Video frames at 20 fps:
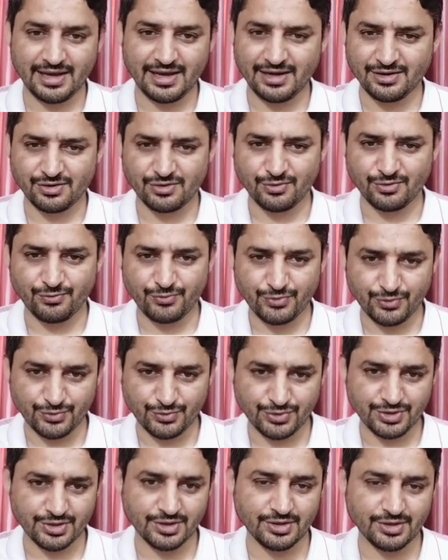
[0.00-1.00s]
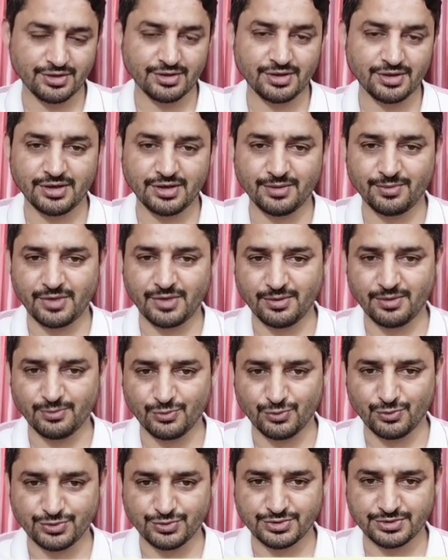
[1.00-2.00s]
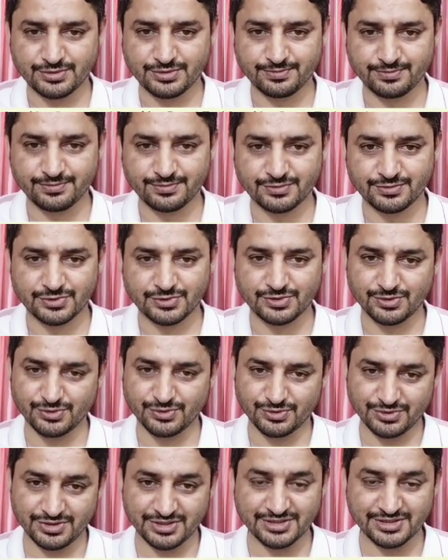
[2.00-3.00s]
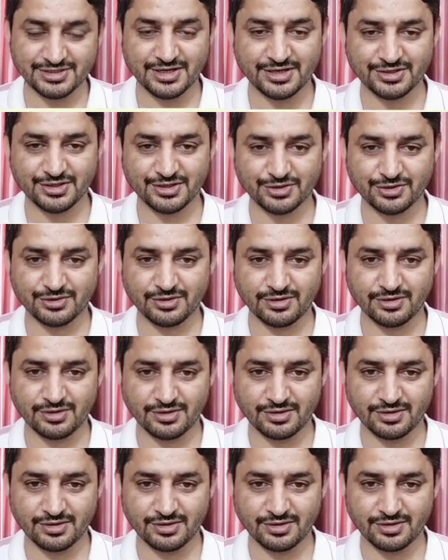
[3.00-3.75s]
and confusion in my mood. So these are the